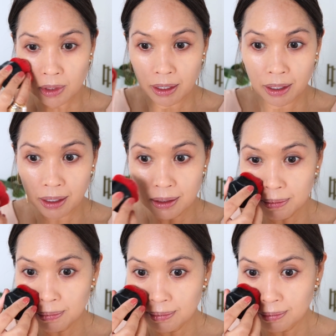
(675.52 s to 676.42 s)
And
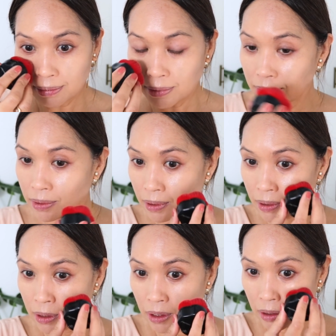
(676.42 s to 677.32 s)
then
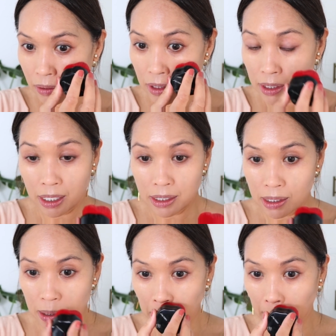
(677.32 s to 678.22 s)
let's test
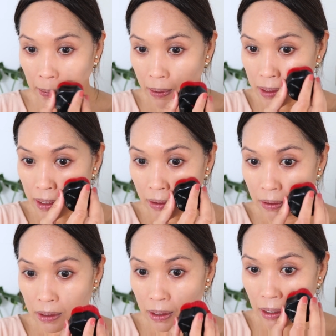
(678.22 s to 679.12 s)
this without
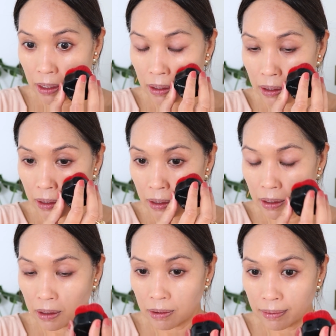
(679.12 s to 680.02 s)
concealer today.
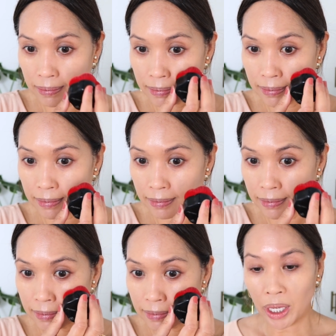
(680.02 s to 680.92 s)

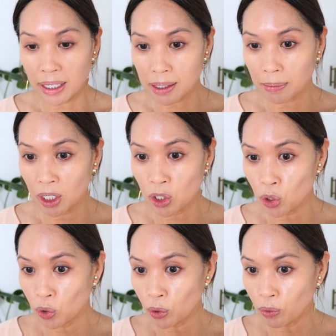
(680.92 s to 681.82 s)
Okay, so I'm gonna
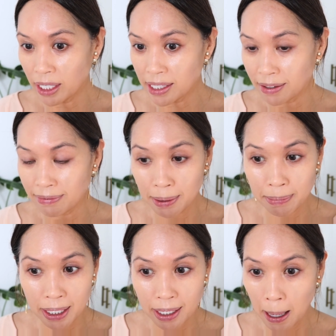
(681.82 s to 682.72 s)
do the rest of my
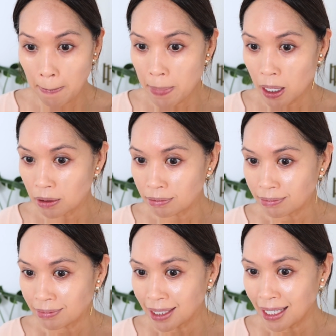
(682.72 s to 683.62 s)
makeup
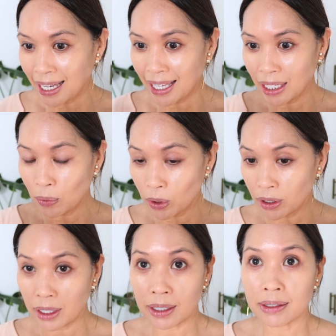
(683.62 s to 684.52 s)
and then we're
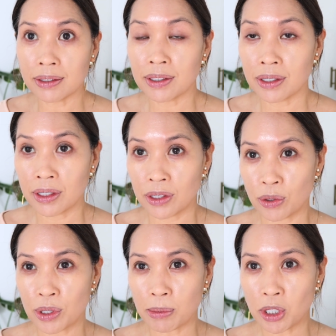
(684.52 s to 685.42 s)
gonna
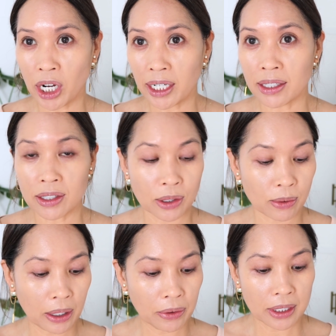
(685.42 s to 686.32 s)
do some check-ins
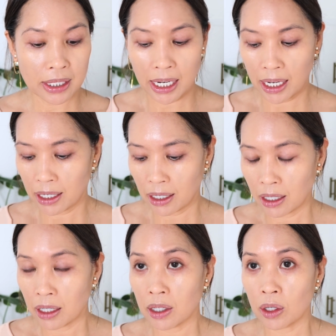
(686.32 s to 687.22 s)
throughout the day
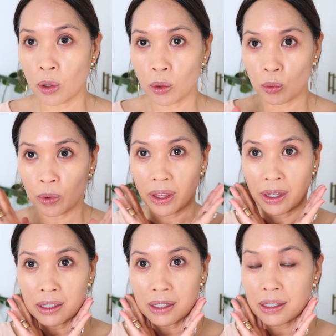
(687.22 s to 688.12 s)
with
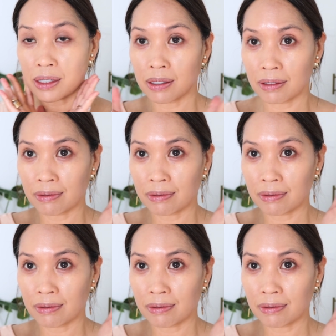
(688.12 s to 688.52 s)
this